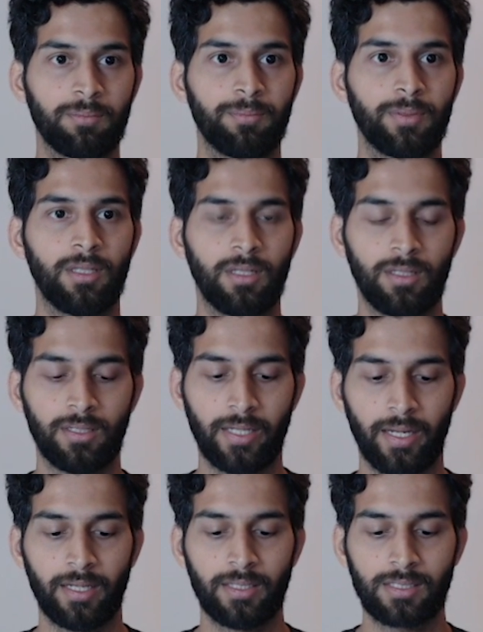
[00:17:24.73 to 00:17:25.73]
Bill
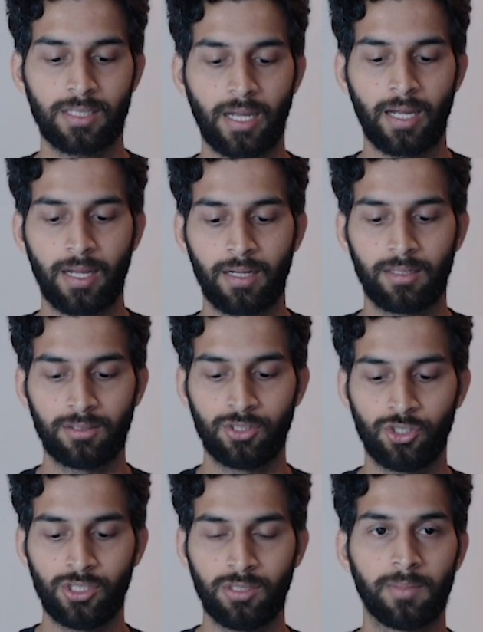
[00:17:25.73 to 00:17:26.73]
Gates at
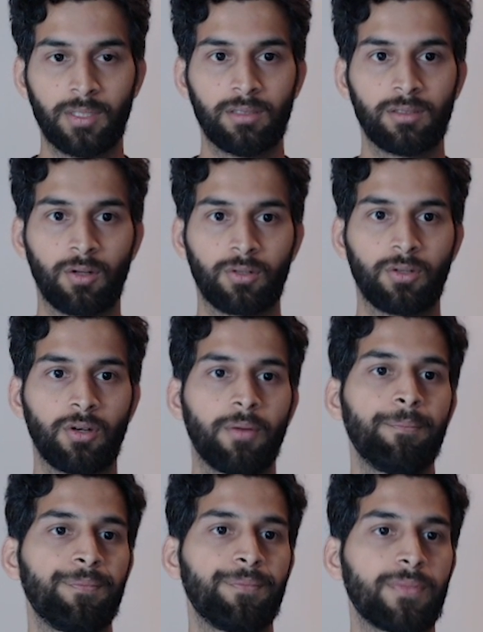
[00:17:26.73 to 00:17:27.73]
gmail dot
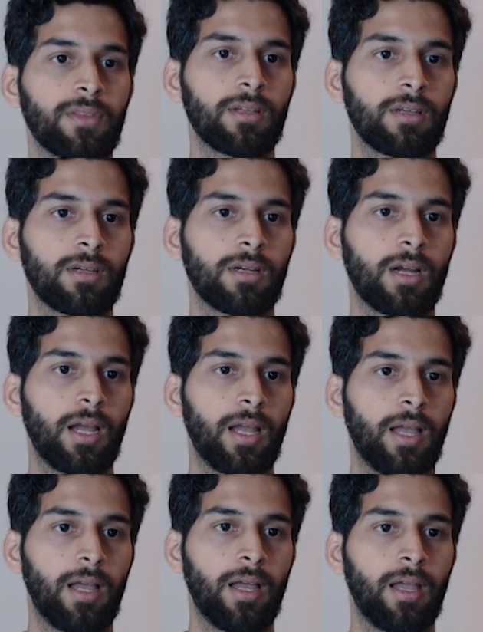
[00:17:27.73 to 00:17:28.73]
com,
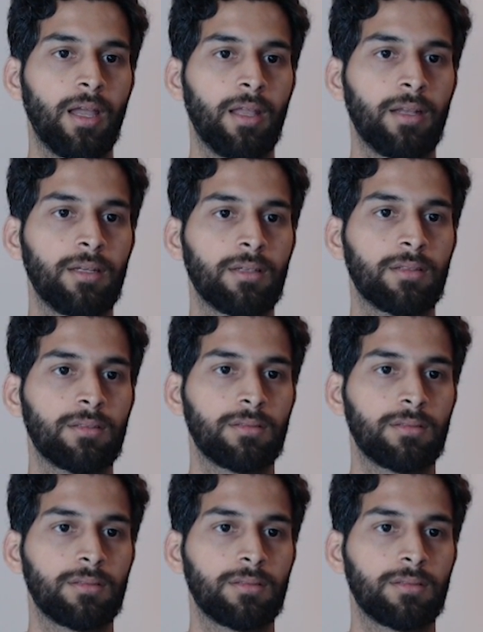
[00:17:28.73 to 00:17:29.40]
and